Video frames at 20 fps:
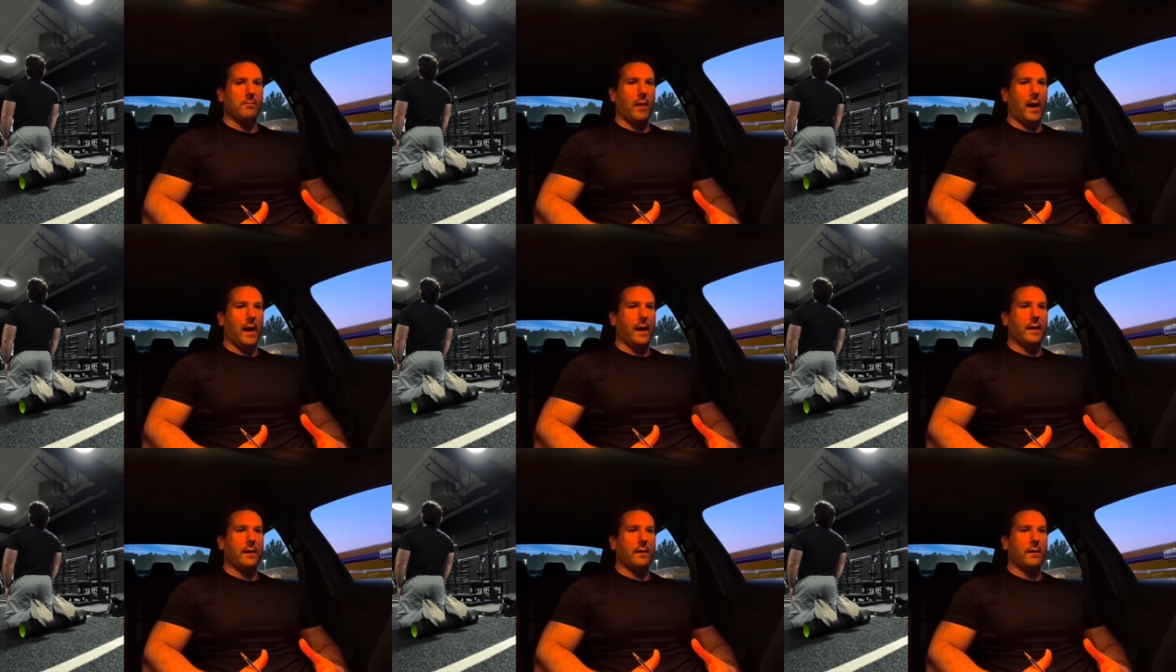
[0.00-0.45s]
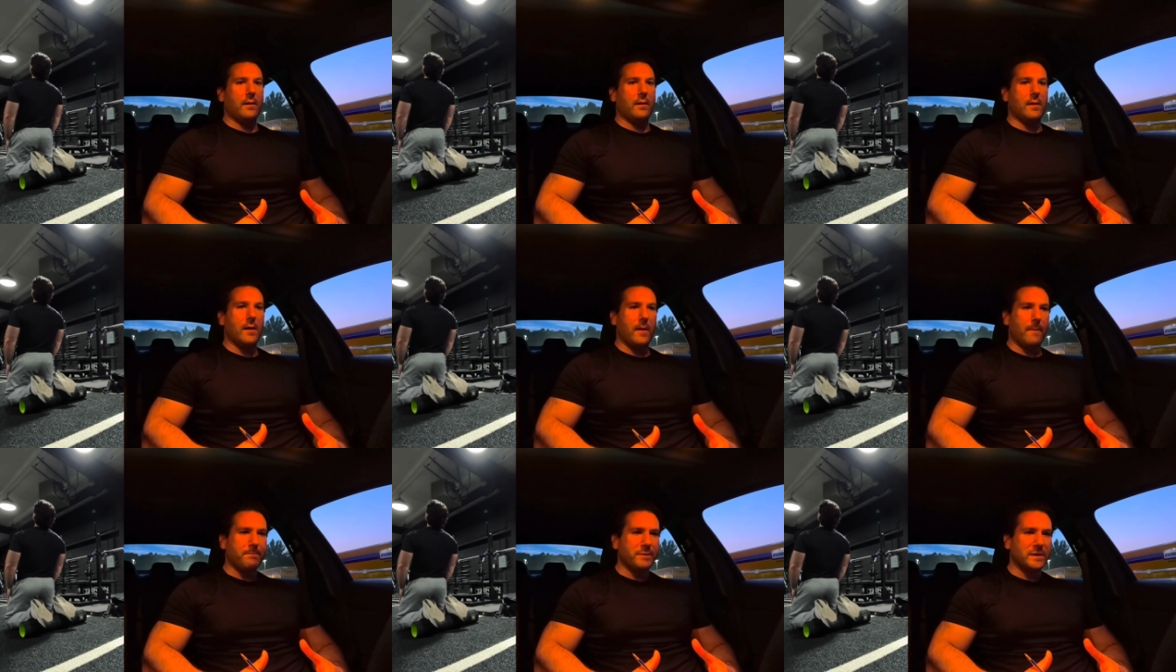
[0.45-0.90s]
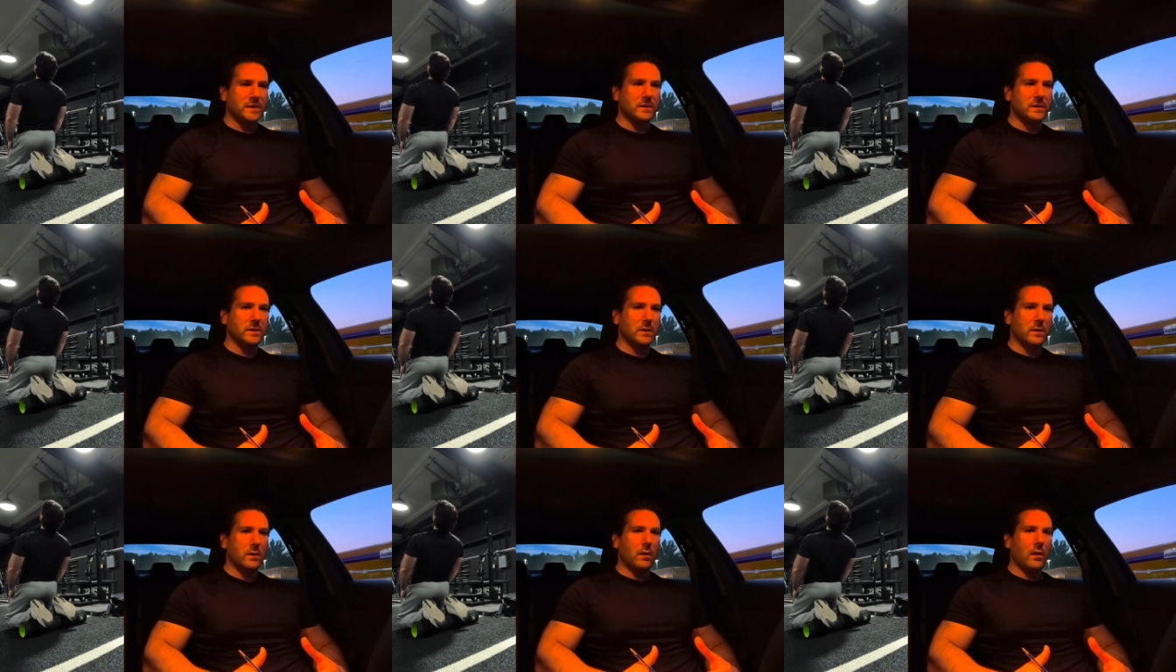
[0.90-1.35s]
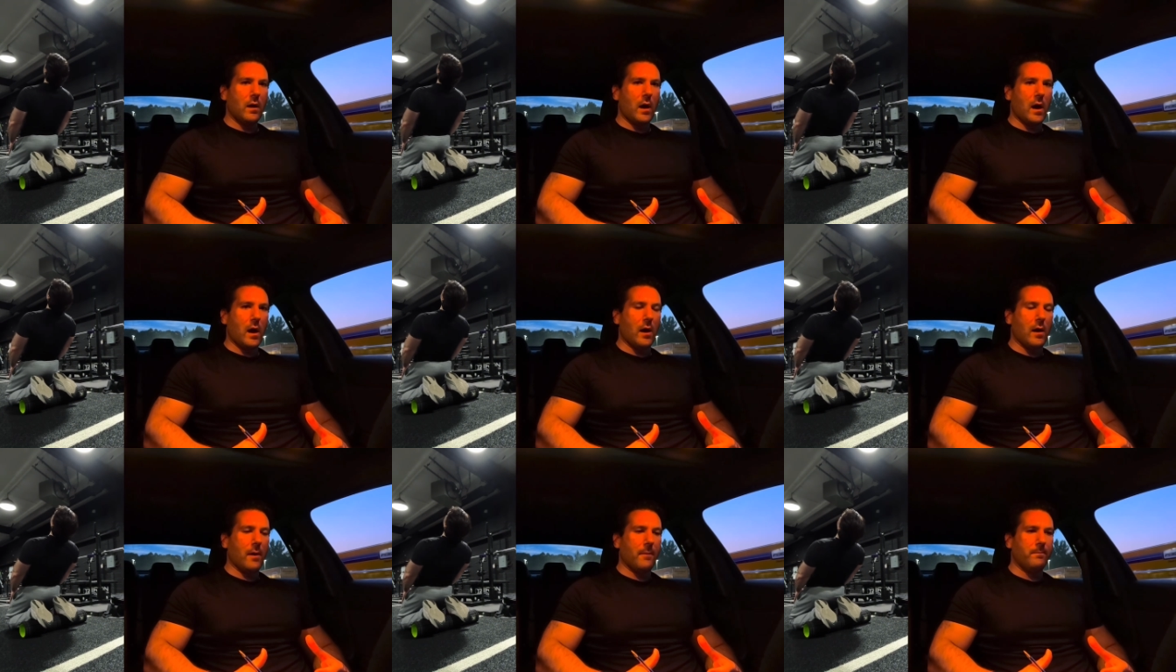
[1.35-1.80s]
my hips
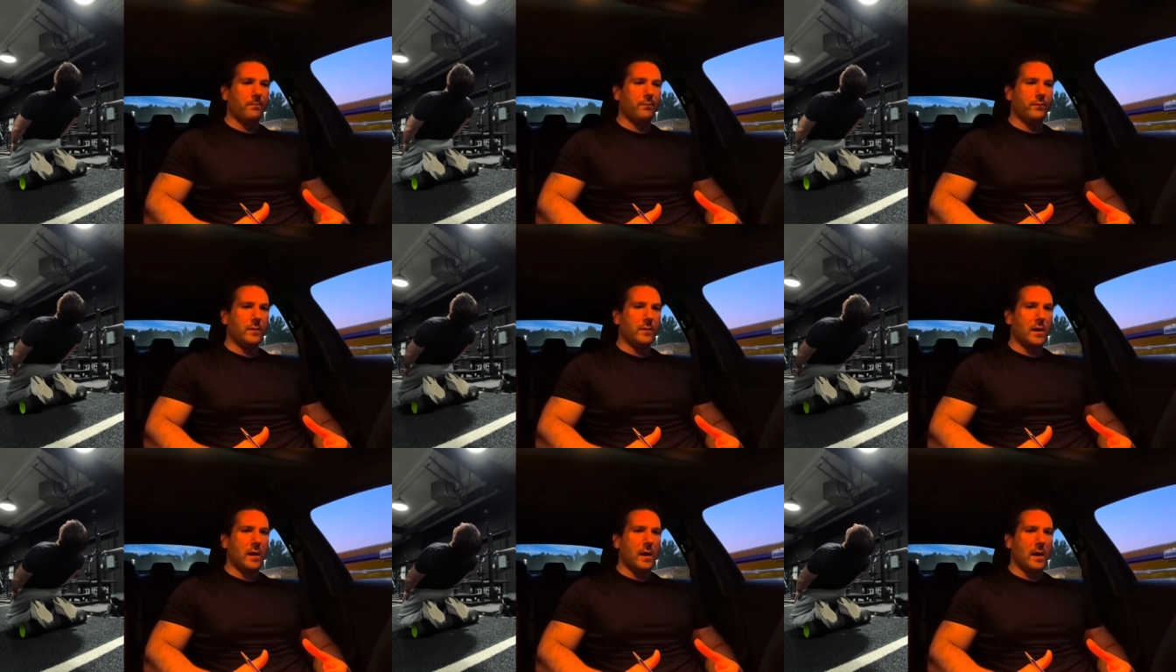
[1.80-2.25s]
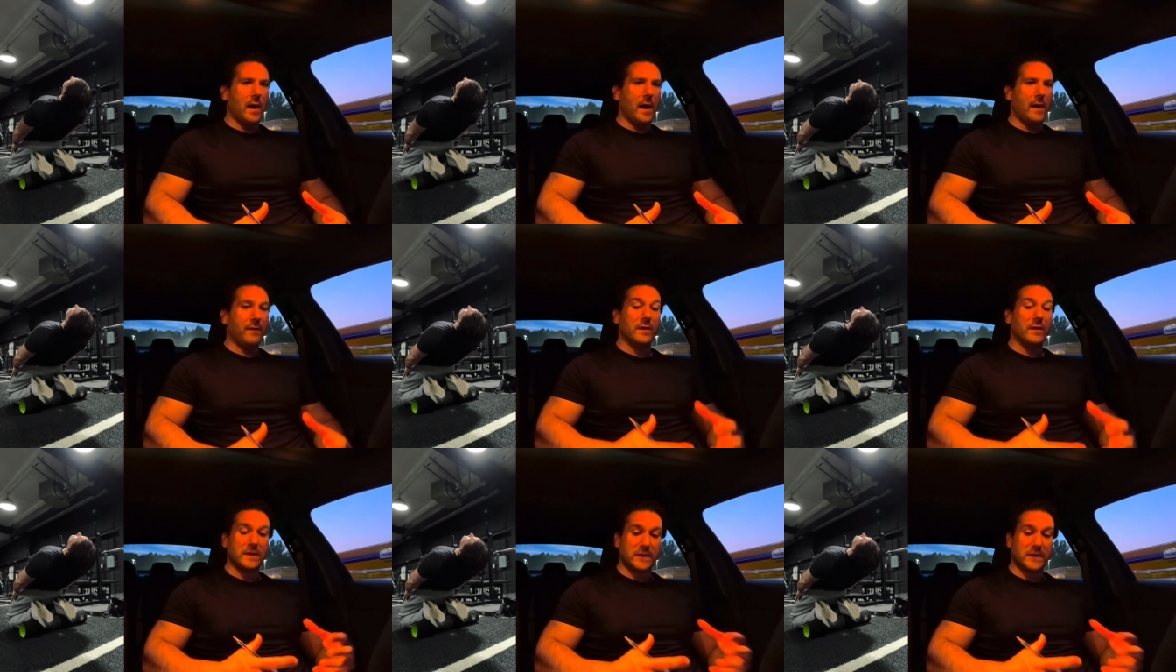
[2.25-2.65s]
in